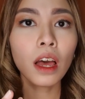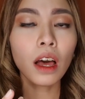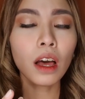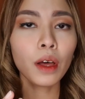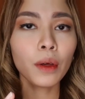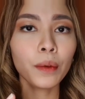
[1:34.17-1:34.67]

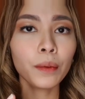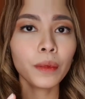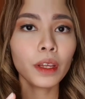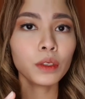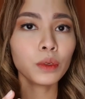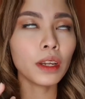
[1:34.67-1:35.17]

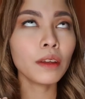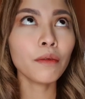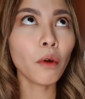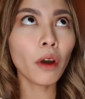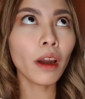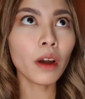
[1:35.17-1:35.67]

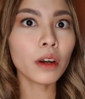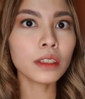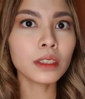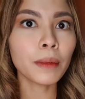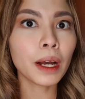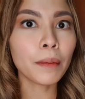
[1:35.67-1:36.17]
24
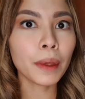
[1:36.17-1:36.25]
hours ng mga